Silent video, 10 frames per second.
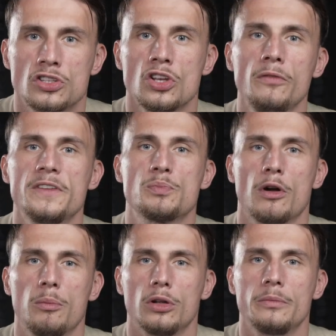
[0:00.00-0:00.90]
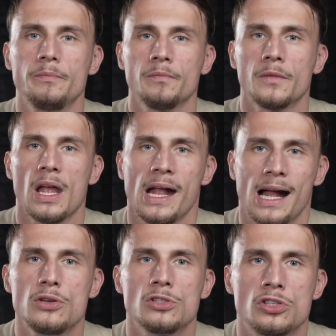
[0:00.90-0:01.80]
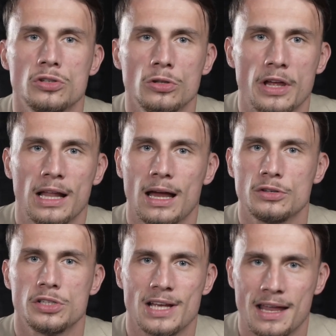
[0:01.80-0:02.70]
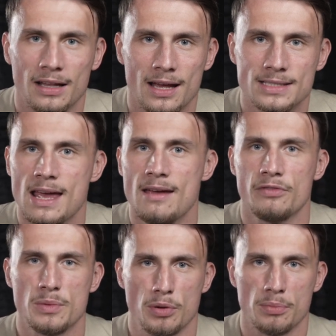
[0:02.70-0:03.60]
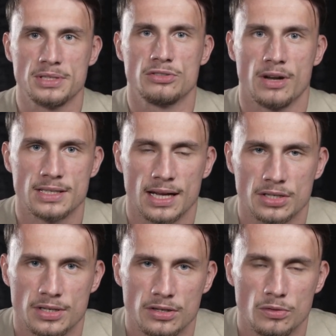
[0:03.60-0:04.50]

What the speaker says: To solve this problem, I use a tool that allows you to analyze every property transaction in